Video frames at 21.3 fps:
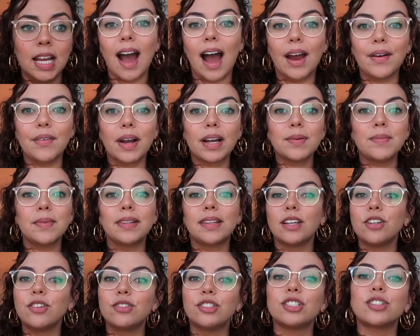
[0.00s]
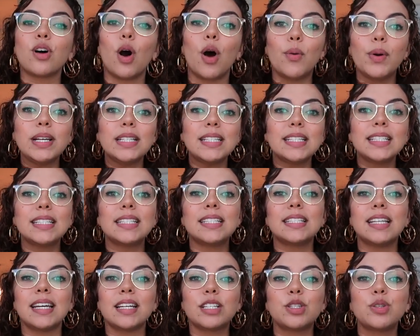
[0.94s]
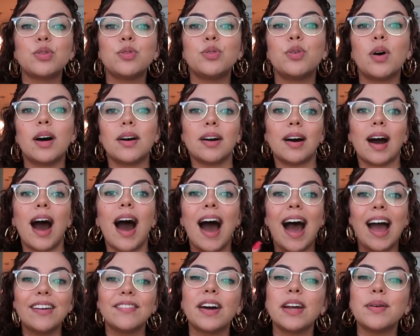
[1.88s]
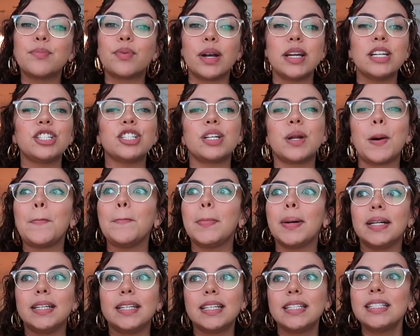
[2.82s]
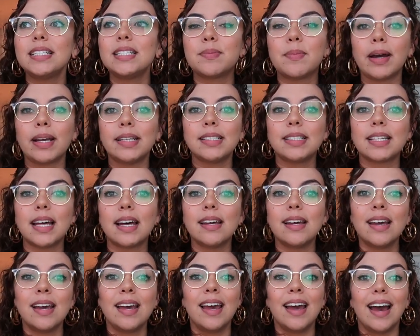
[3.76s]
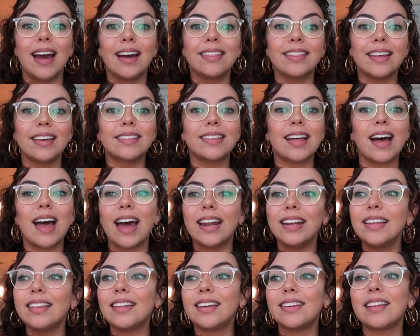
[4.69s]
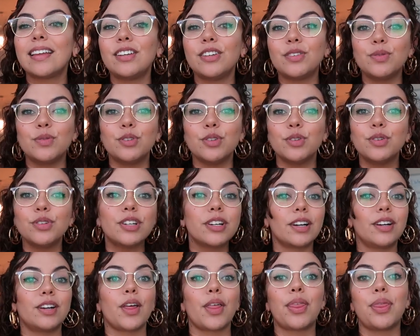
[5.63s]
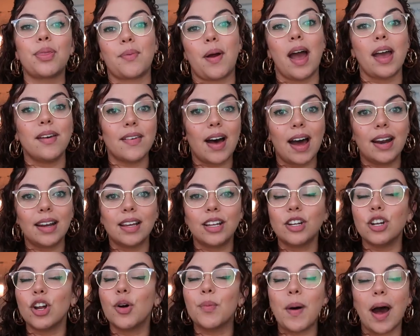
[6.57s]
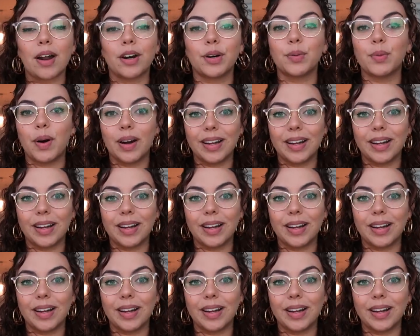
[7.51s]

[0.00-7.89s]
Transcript: I recommend that you just always stick to a high vibration abundance mindset and think that anything that you do, you're gonna thrive at it no matter